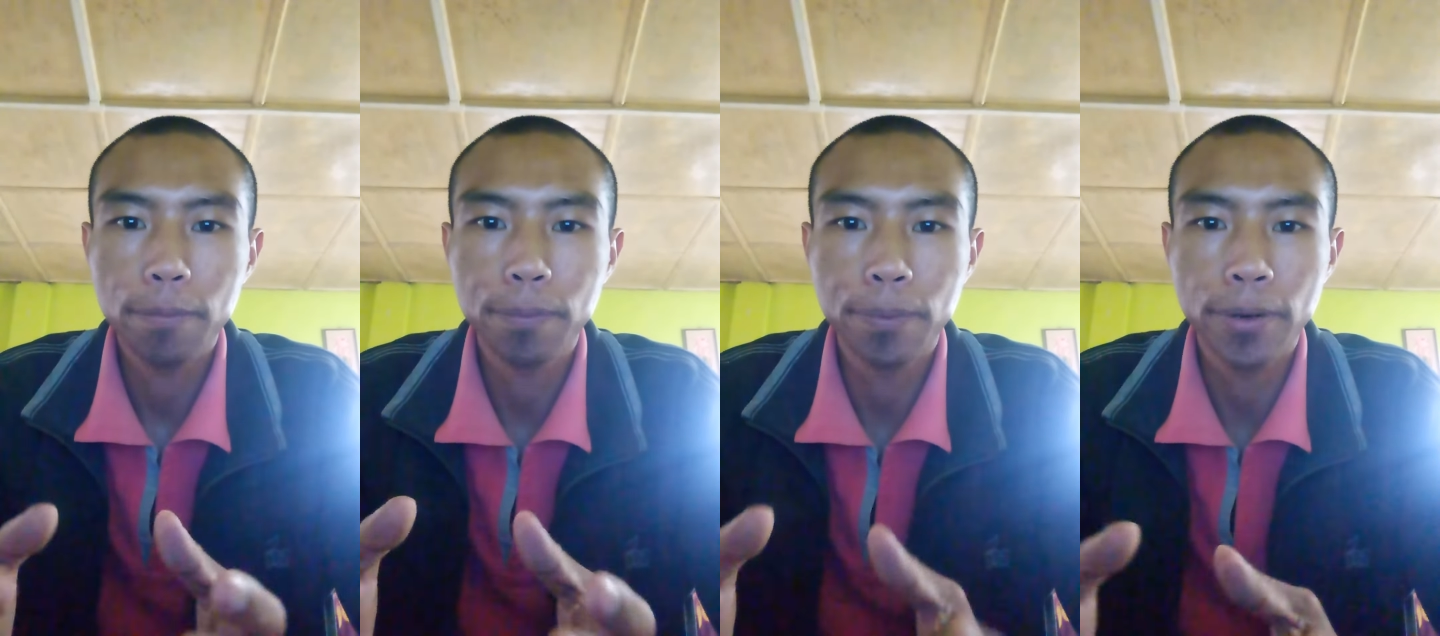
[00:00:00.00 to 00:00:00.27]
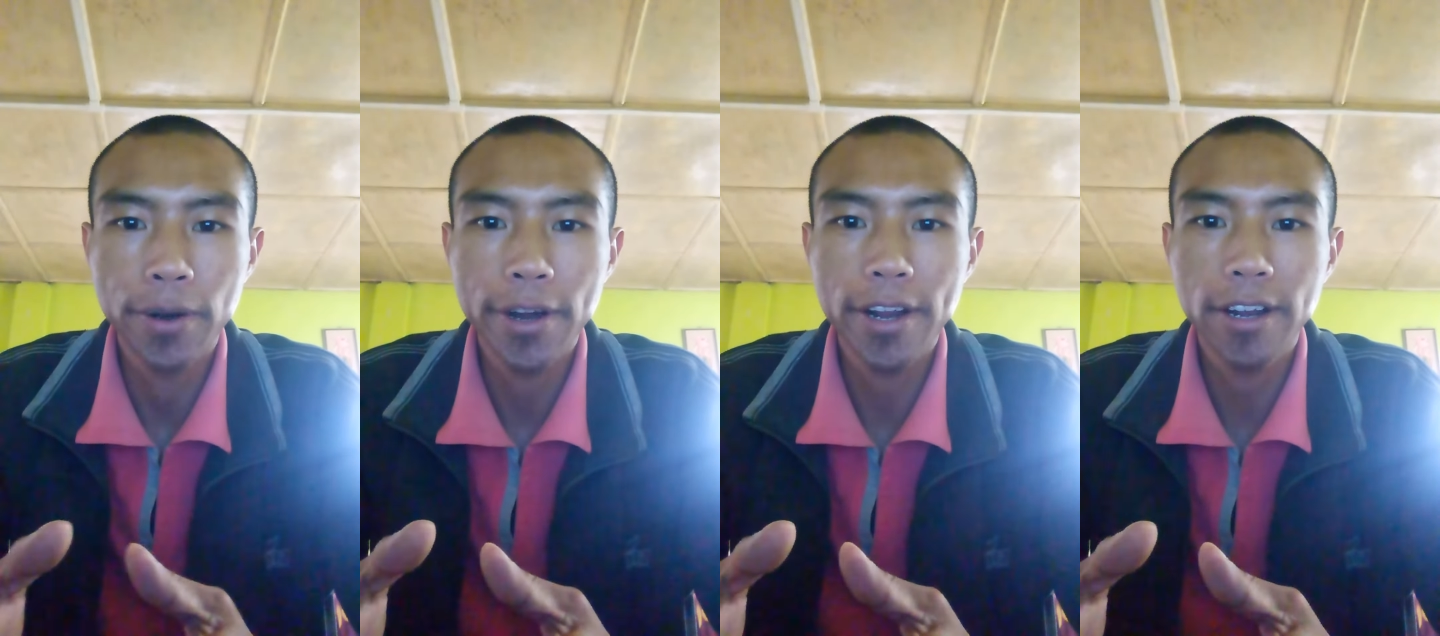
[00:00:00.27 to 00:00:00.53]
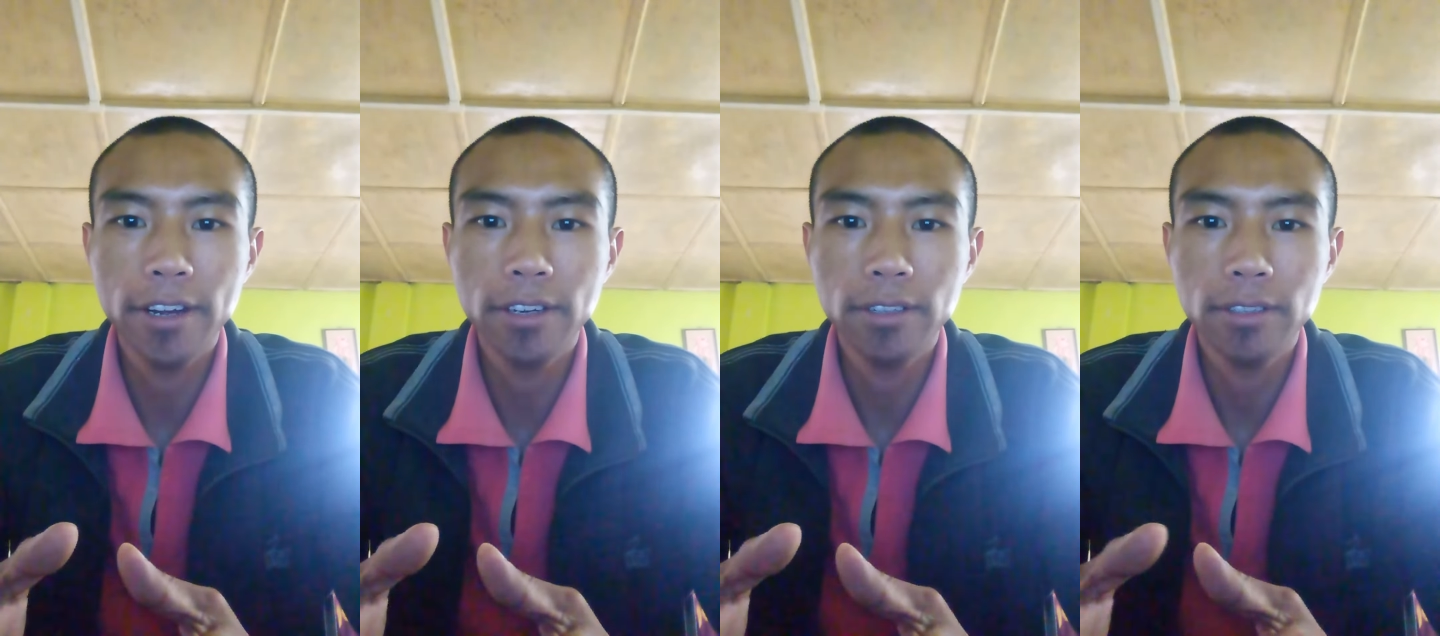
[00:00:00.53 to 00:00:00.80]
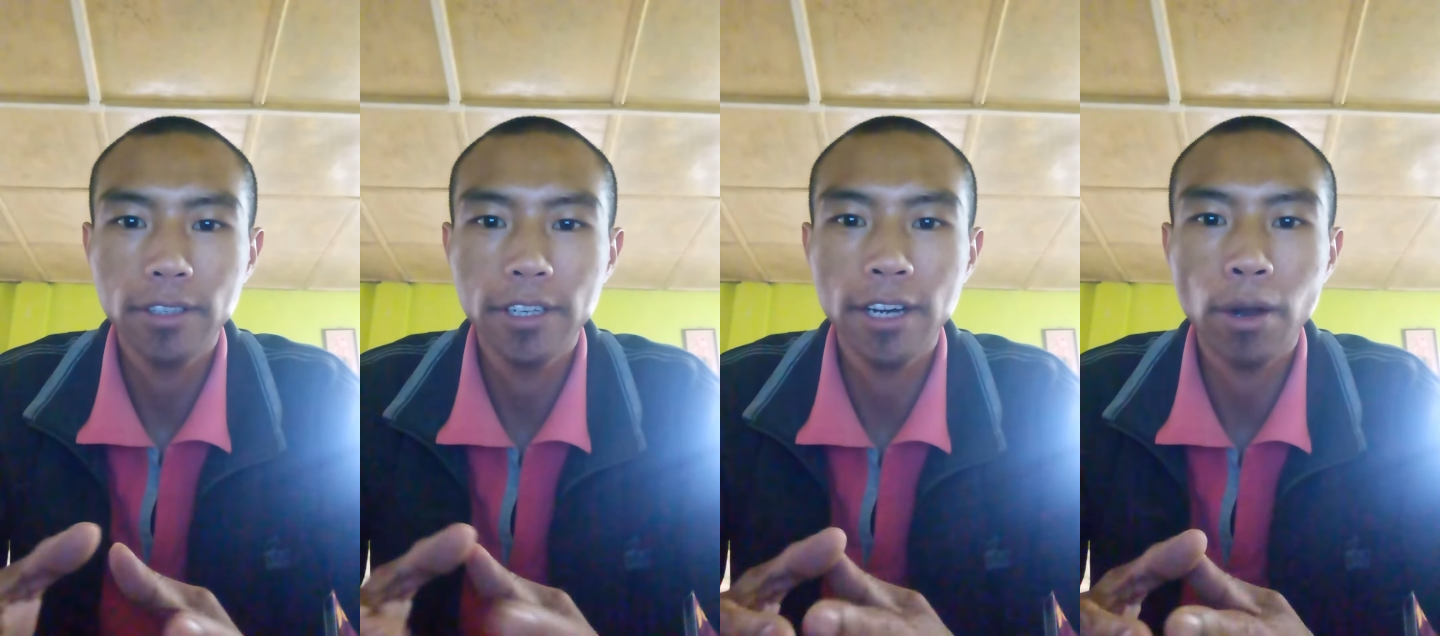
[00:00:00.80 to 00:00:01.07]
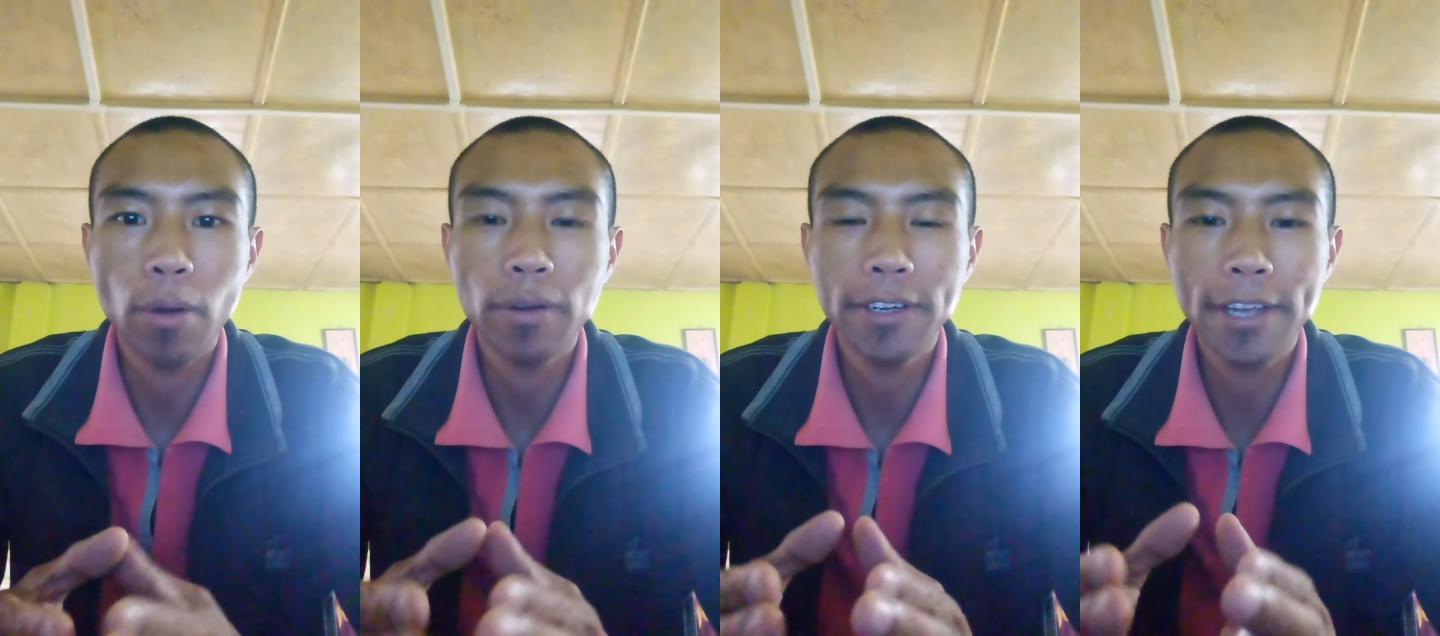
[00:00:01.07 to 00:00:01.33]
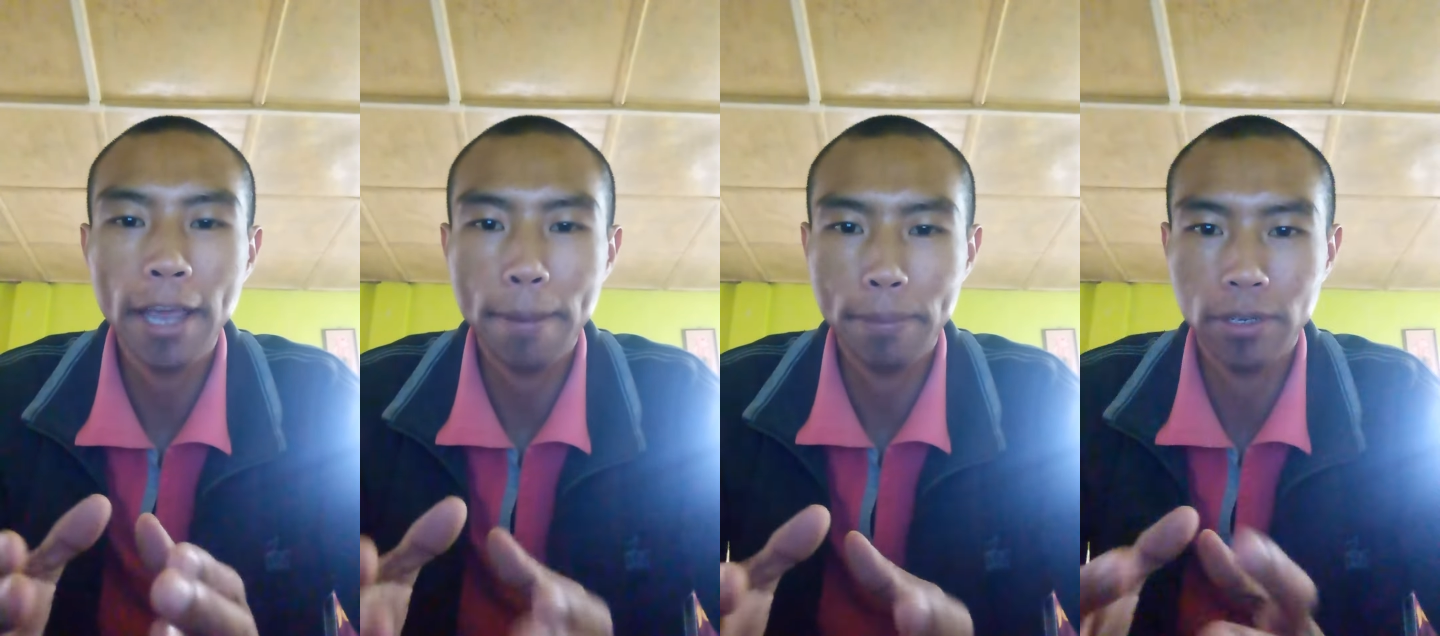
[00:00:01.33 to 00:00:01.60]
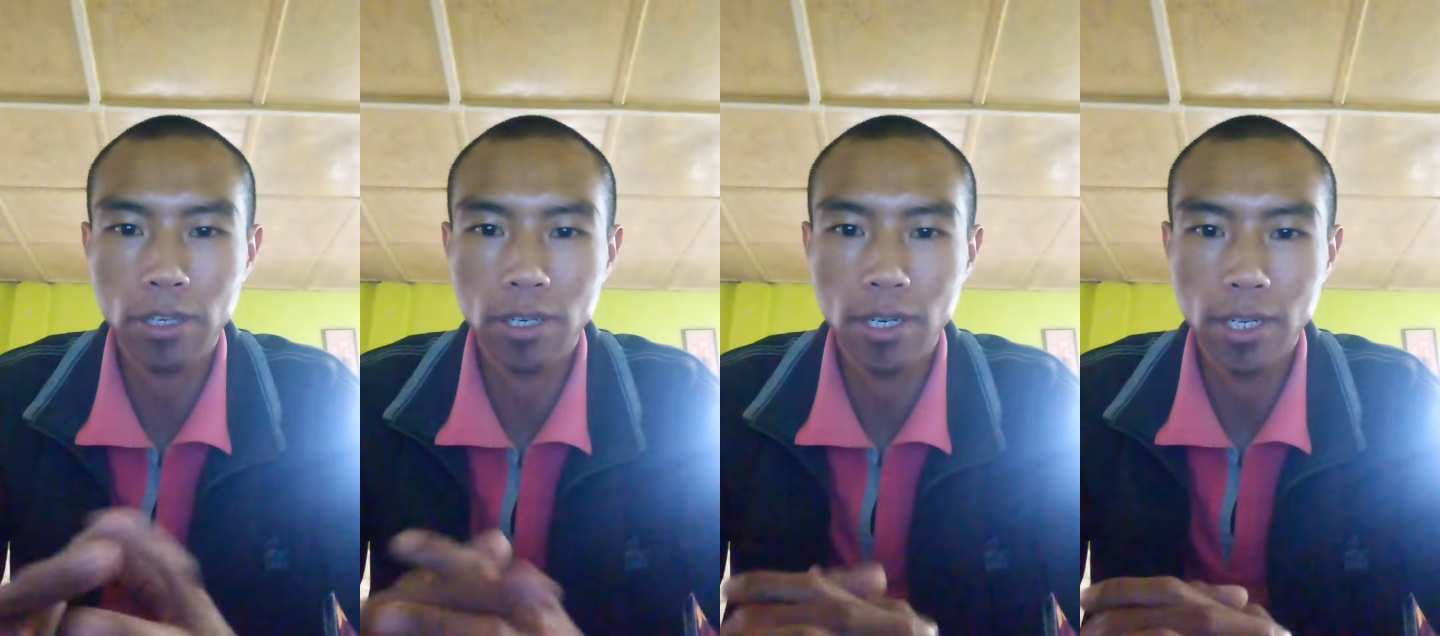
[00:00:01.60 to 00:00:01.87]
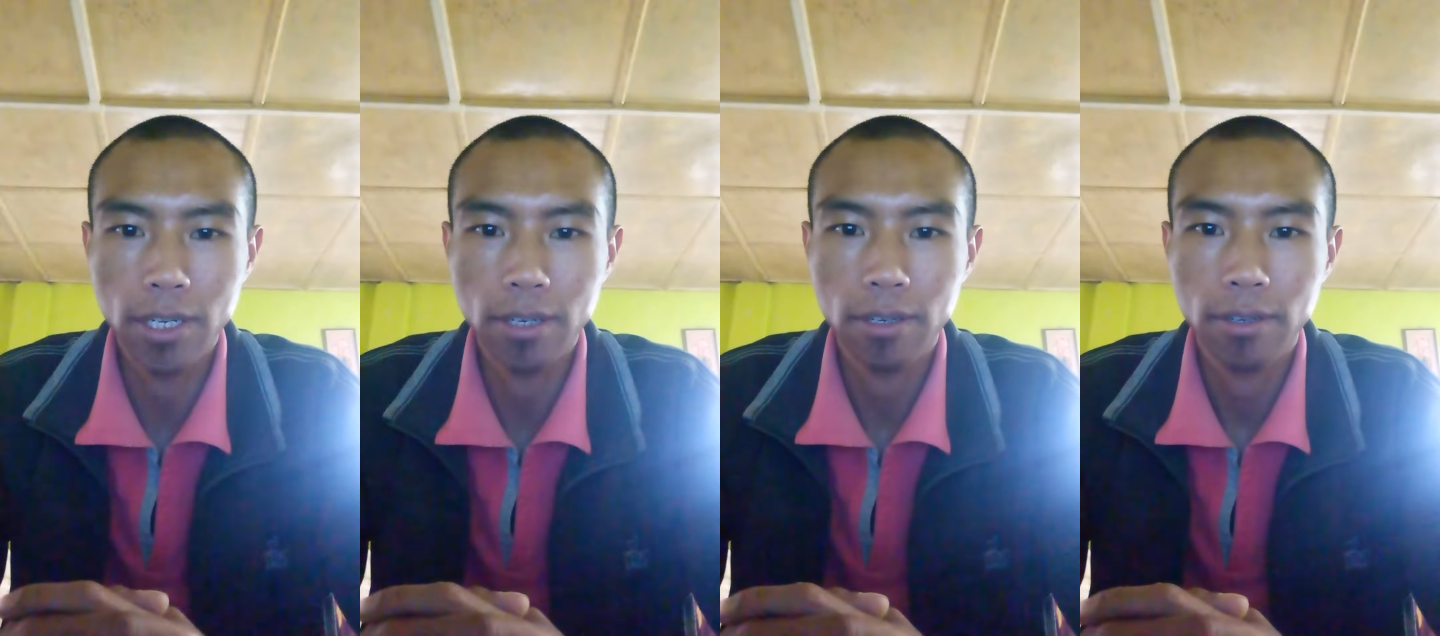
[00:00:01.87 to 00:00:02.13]
praying in our own
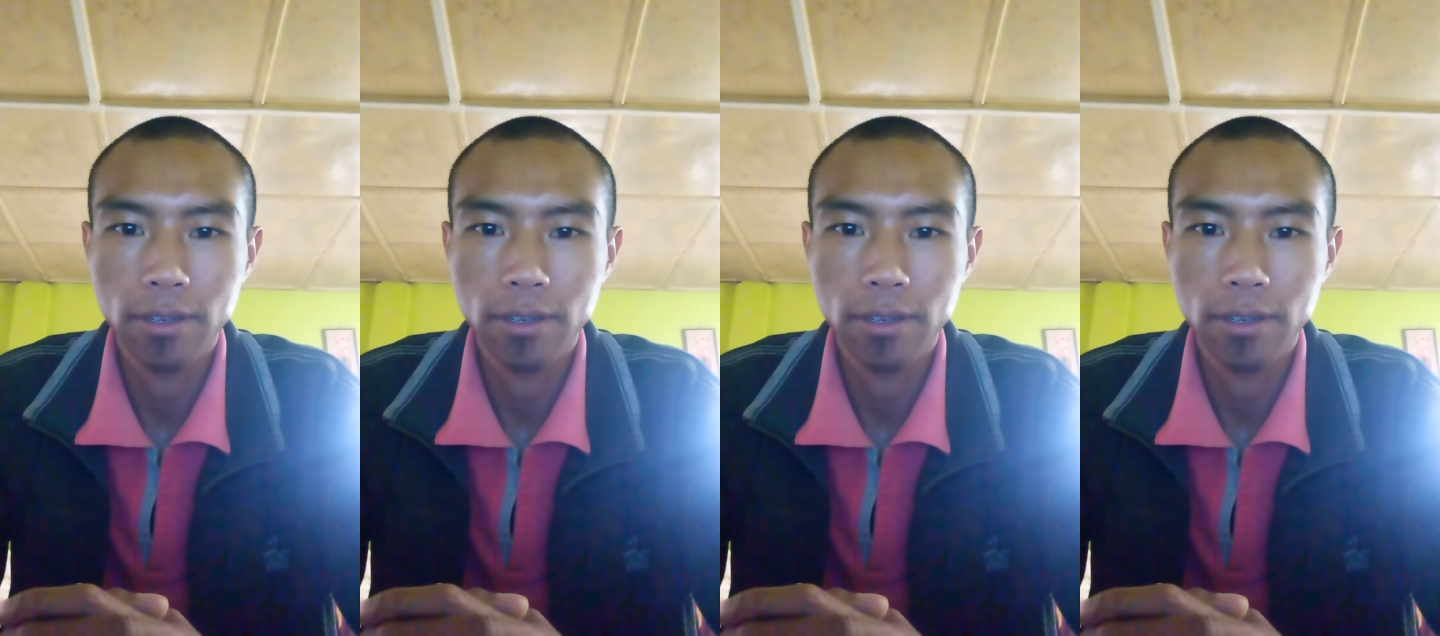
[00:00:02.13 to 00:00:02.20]
capacity.